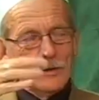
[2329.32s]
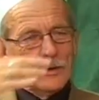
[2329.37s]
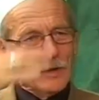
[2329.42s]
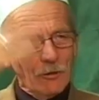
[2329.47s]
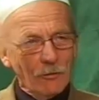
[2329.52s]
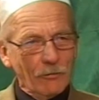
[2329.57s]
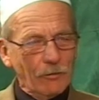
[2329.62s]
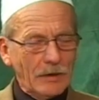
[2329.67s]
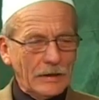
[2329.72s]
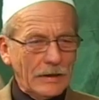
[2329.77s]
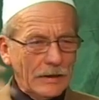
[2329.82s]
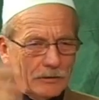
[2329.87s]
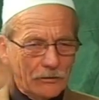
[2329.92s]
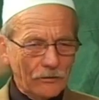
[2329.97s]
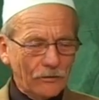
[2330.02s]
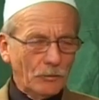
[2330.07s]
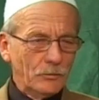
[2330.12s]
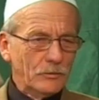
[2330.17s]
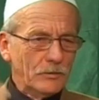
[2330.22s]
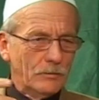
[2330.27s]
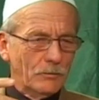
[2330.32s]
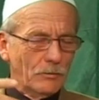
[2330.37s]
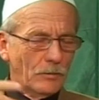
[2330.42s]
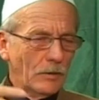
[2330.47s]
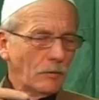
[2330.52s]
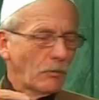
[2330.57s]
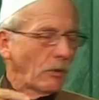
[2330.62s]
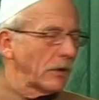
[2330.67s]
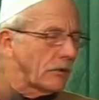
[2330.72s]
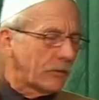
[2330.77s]
now we get some
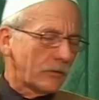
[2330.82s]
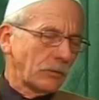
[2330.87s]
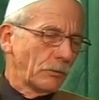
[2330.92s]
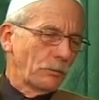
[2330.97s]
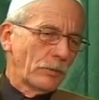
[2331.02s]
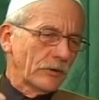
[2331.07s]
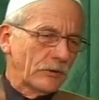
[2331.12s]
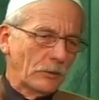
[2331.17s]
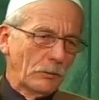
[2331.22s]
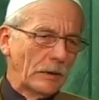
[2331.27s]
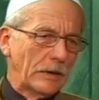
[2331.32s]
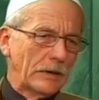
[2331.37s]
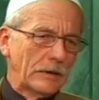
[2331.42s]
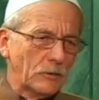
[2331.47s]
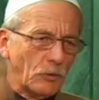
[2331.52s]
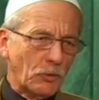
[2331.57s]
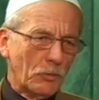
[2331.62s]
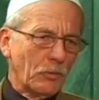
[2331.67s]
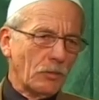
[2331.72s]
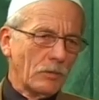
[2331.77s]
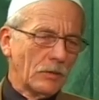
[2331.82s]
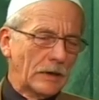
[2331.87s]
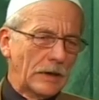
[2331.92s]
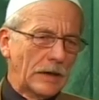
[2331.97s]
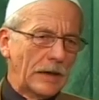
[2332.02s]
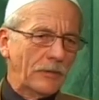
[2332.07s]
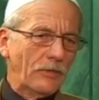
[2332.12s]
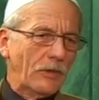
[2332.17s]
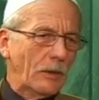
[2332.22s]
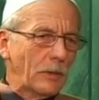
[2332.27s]
possibility to
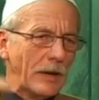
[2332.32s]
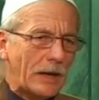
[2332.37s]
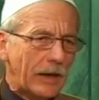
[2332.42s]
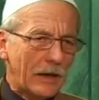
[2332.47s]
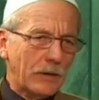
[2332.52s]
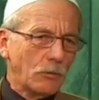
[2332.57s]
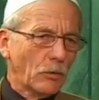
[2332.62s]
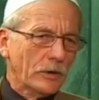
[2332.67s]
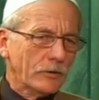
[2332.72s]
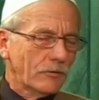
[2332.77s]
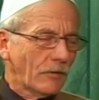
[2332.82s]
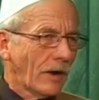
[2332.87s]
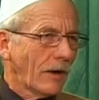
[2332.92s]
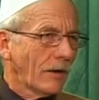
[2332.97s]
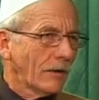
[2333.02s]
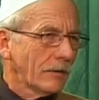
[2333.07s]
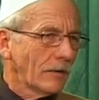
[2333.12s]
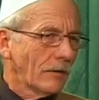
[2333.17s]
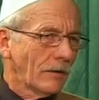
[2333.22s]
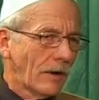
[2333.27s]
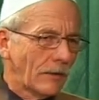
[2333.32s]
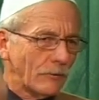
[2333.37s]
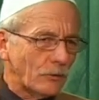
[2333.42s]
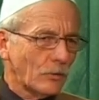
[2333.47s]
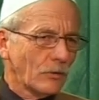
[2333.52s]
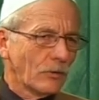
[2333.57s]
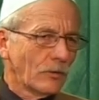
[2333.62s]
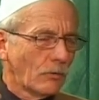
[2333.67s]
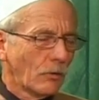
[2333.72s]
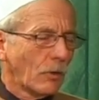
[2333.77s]
let them hear what
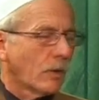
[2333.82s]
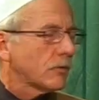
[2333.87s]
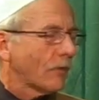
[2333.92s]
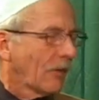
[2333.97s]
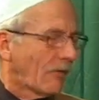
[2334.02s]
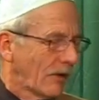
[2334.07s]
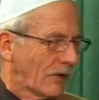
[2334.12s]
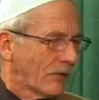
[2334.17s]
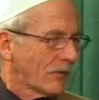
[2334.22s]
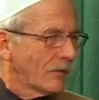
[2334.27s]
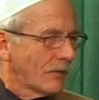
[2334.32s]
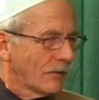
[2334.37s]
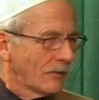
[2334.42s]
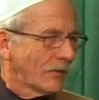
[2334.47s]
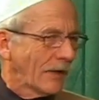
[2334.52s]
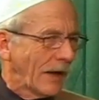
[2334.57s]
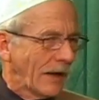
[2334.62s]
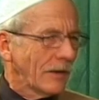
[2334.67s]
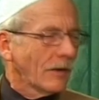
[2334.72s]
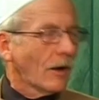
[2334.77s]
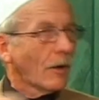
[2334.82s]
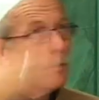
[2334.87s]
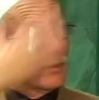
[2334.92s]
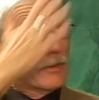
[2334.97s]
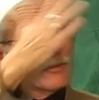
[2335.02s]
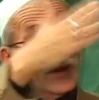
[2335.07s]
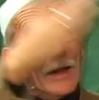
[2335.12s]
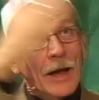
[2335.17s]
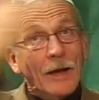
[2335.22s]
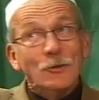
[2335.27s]
what we will say. I mean,
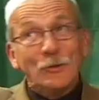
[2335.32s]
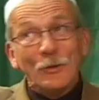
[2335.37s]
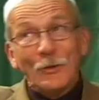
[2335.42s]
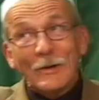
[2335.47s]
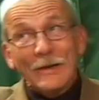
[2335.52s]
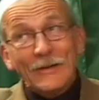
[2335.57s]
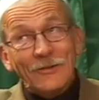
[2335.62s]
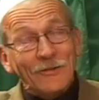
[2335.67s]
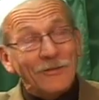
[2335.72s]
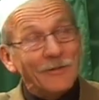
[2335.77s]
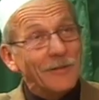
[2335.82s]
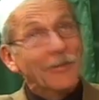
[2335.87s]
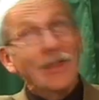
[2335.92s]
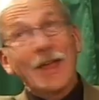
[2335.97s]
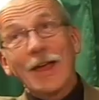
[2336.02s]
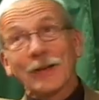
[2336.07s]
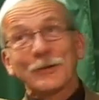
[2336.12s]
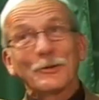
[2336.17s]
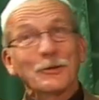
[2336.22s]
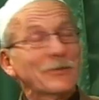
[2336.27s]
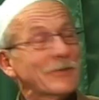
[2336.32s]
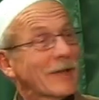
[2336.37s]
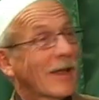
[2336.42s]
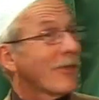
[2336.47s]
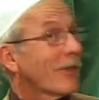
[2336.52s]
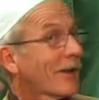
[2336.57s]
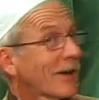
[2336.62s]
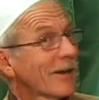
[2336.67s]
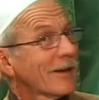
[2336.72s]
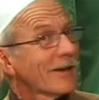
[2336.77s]
they had to listen. They had to
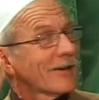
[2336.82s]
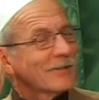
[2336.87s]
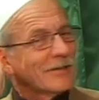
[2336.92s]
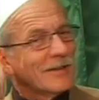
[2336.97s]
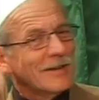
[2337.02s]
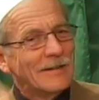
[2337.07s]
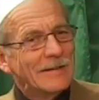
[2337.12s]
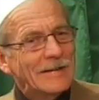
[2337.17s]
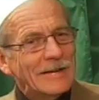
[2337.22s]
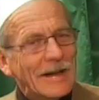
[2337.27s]
stand there and listen.